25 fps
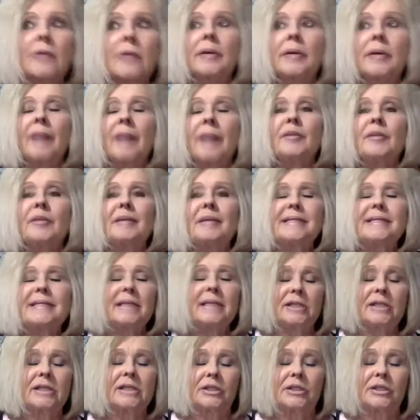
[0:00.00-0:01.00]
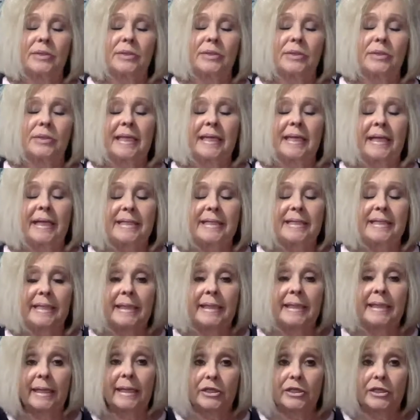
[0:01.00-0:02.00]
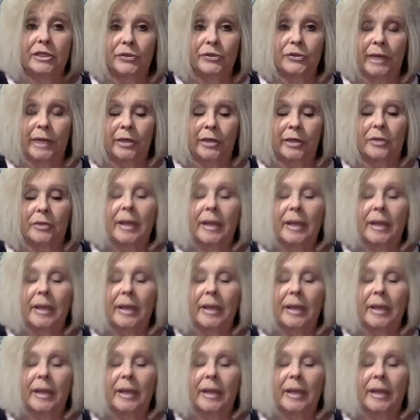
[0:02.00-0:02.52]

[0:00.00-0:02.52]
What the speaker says: the best thing to do is, like I said, get a trainer.